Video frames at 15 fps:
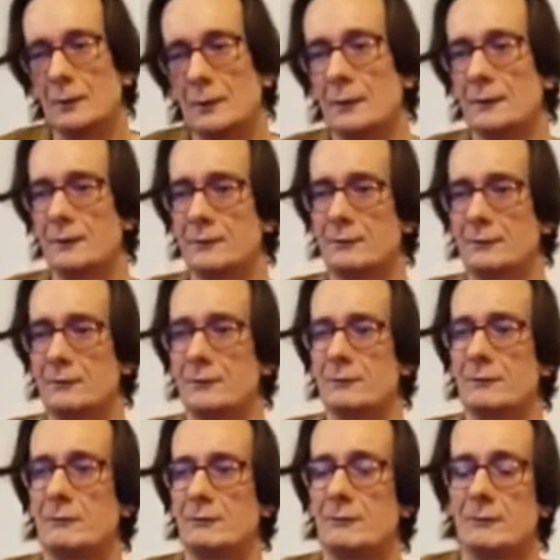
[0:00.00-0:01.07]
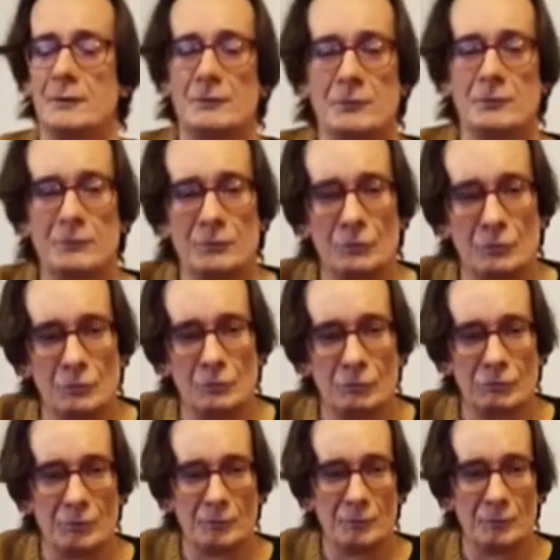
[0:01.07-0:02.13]
and that doesn't sound too
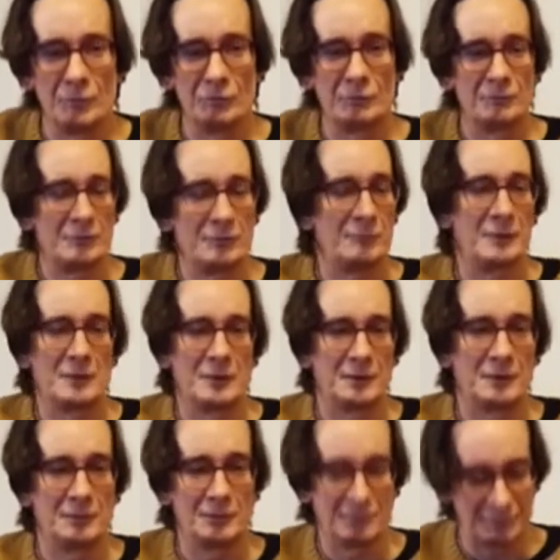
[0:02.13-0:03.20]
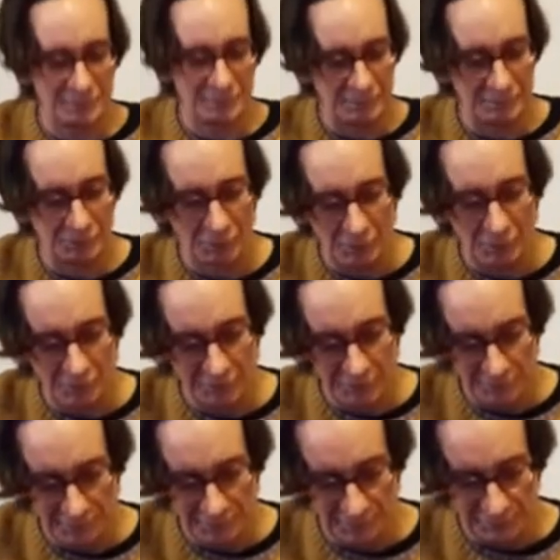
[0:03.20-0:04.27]
far removed from something like Baroque
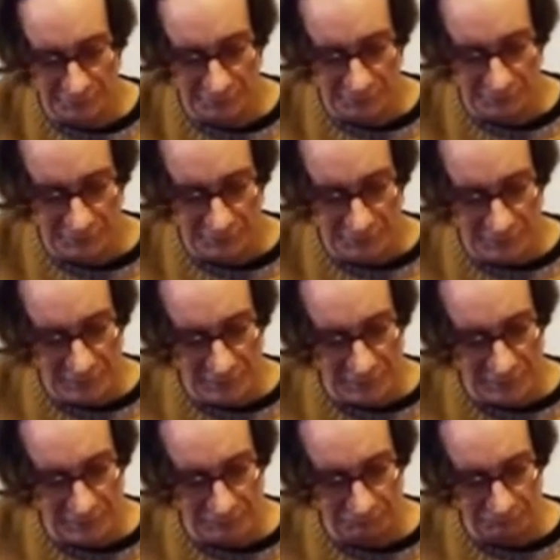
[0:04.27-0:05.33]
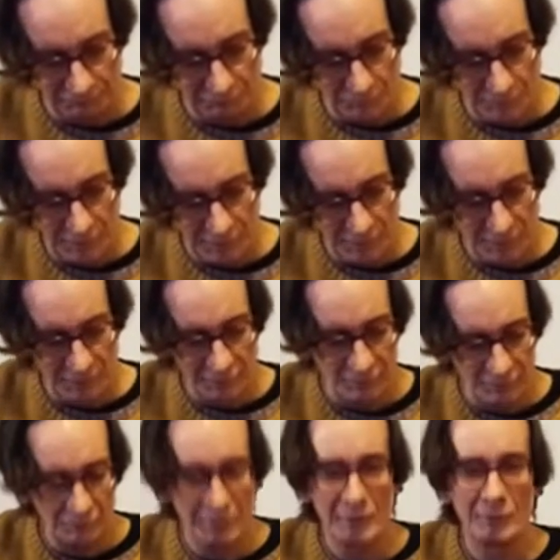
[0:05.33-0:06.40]
music, or but then you can
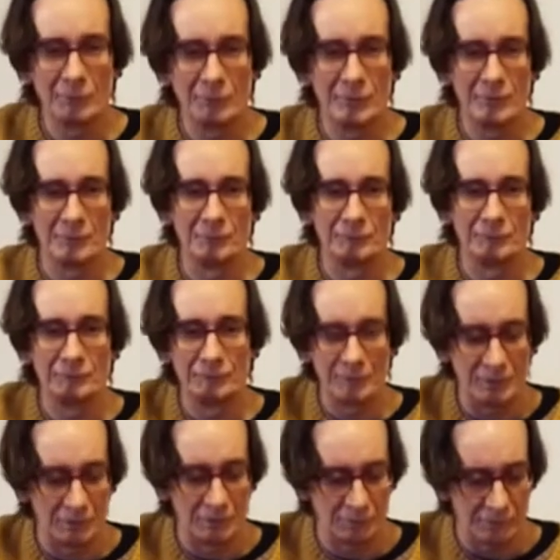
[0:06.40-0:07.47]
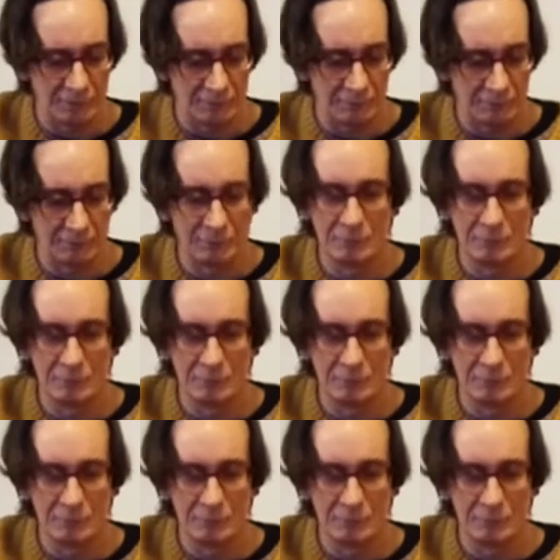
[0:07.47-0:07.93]
swing the rhythm along with that.